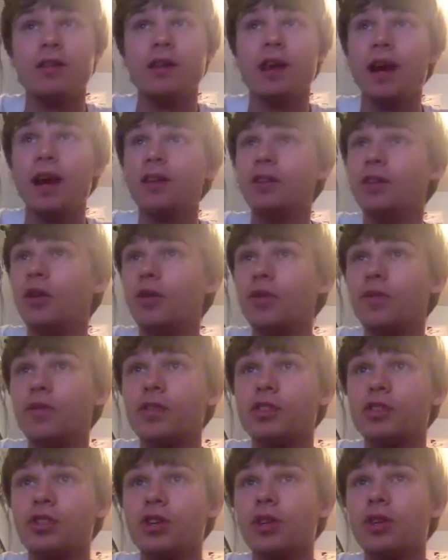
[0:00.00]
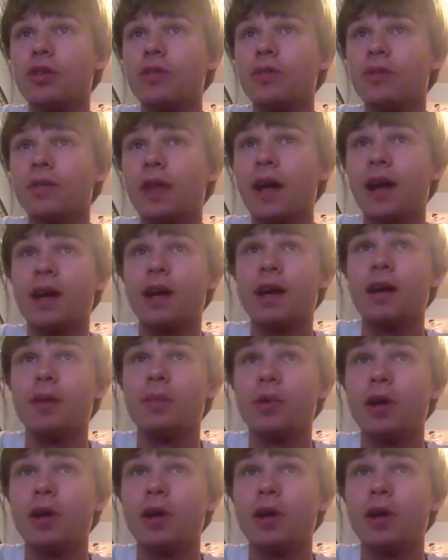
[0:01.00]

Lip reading: I'd go for sure with that kind of